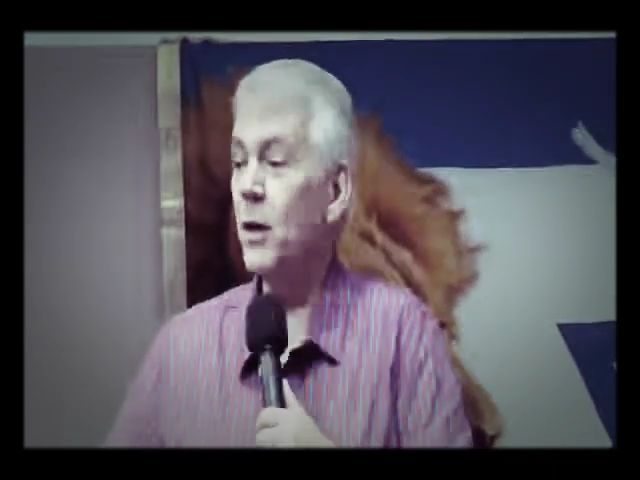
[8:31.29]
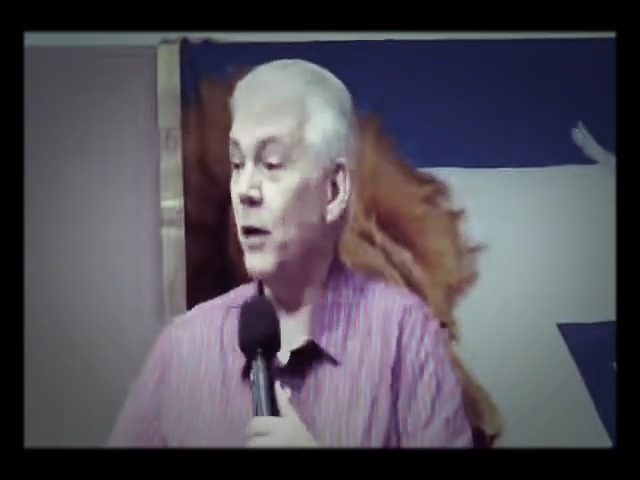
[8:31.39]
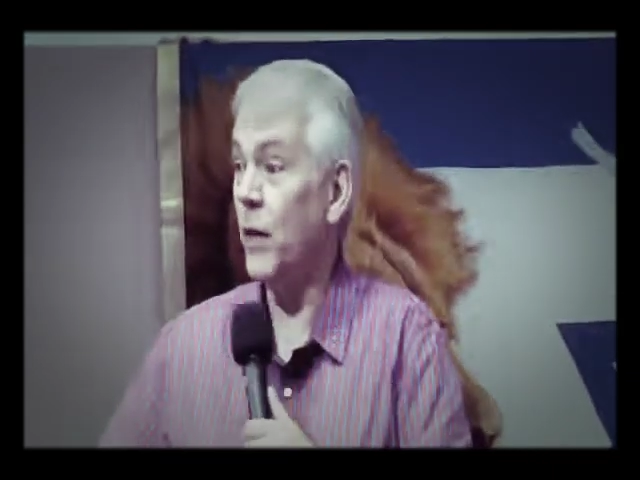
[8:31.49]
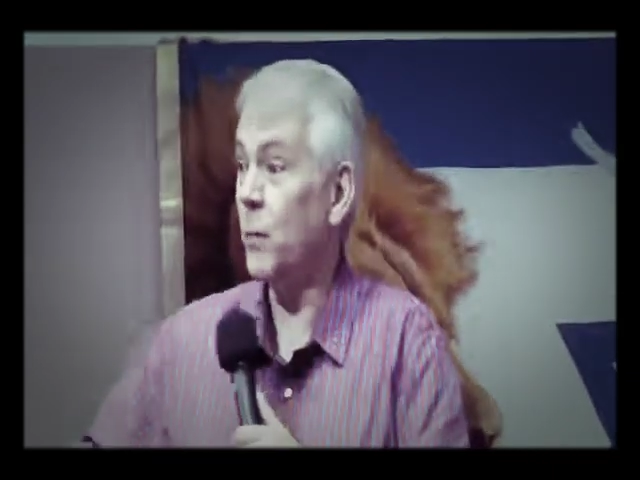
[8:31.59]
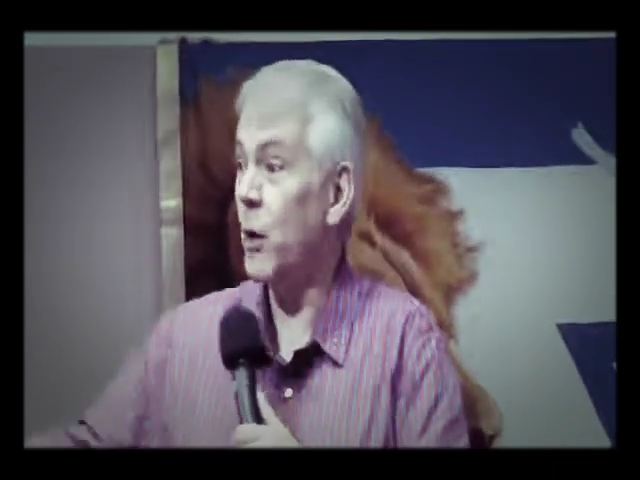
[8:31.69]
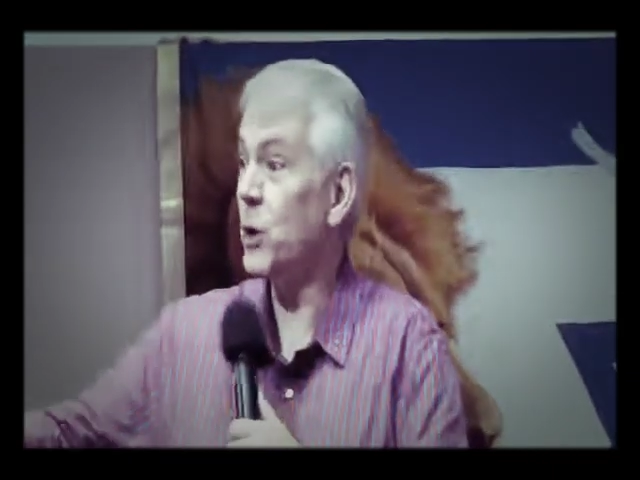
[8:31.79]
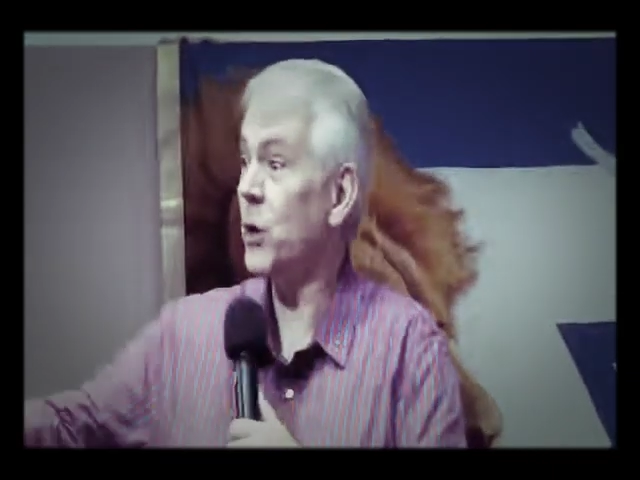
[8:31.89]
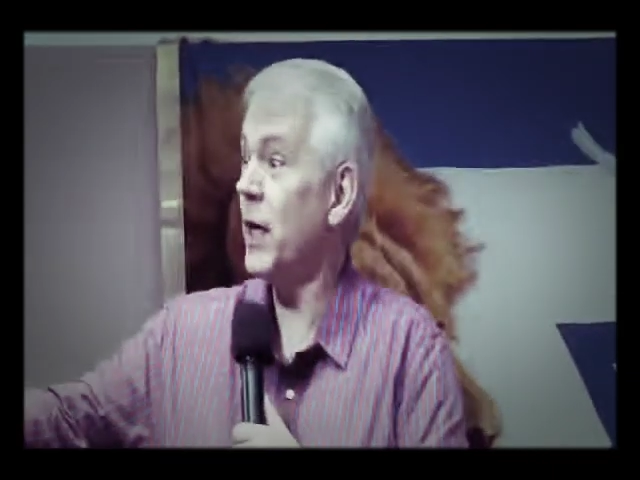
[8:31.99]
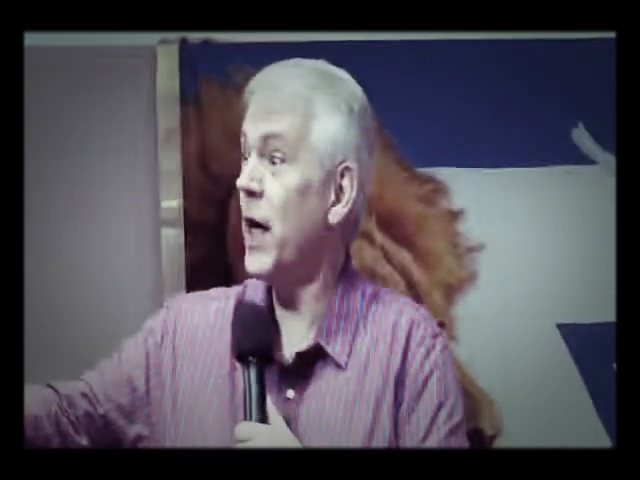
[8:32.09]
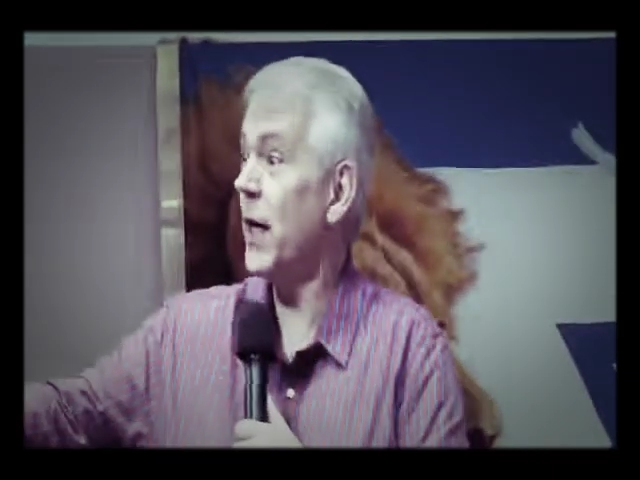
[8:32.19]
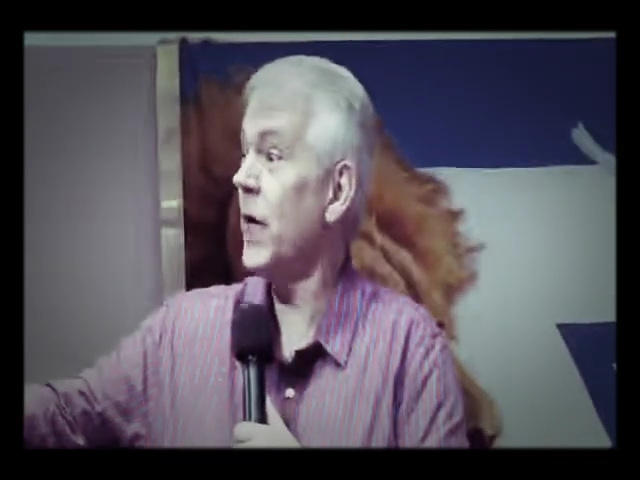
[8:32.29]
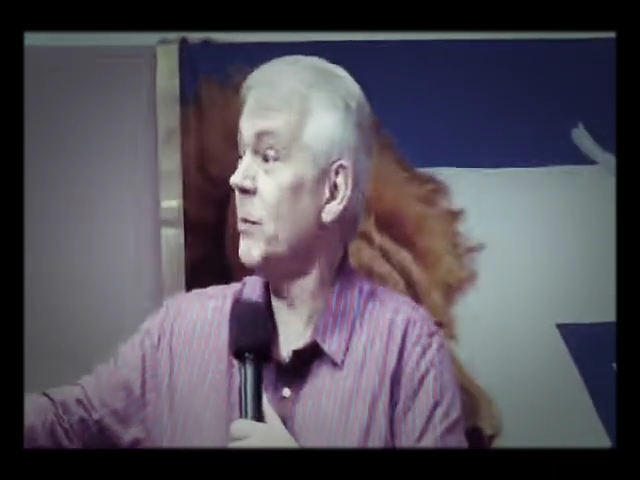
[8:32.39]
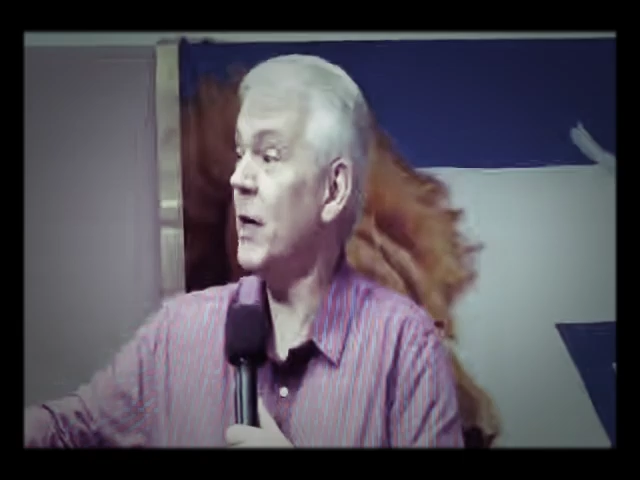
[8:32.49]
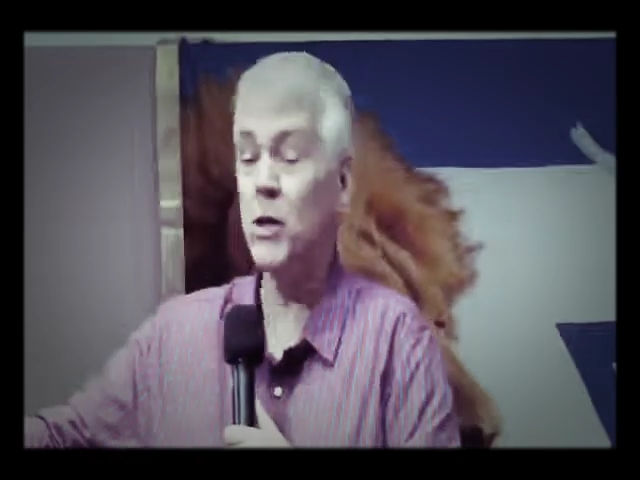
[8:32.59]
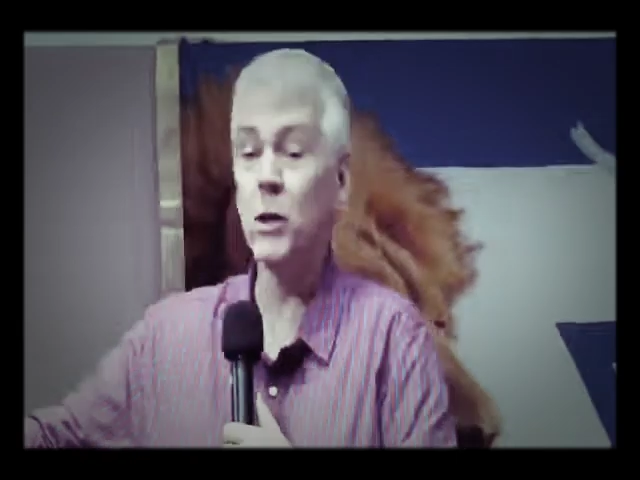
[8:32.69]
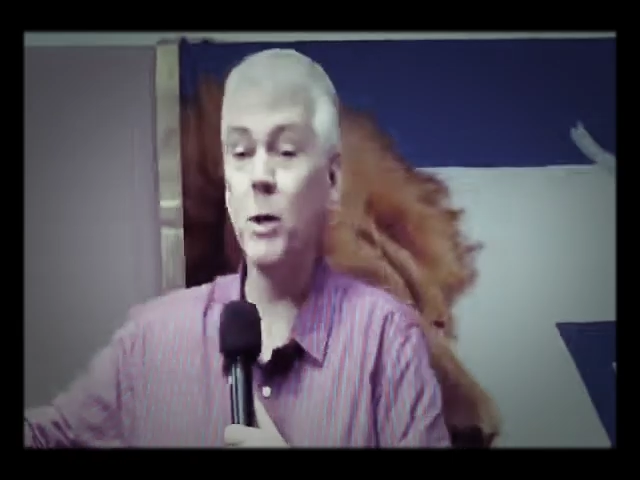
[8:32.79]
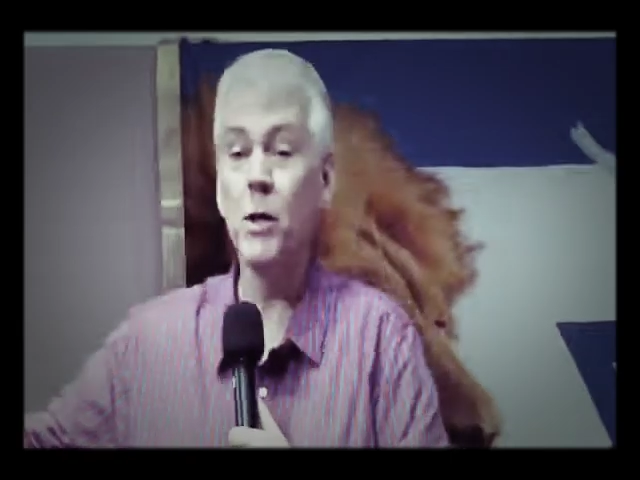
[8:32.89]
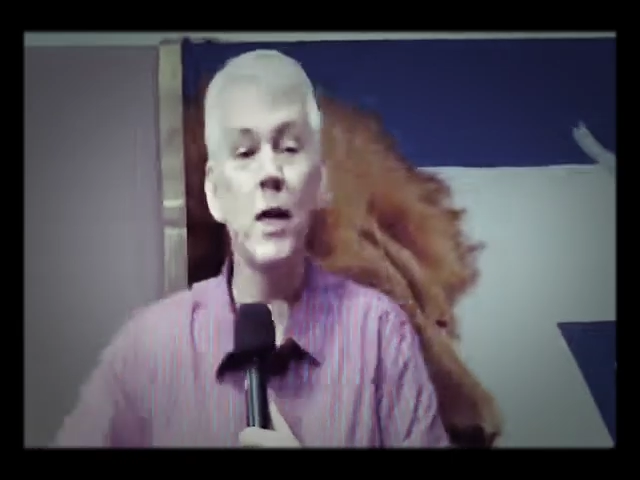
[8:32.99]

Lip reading: and the person that got hit by the Spirit,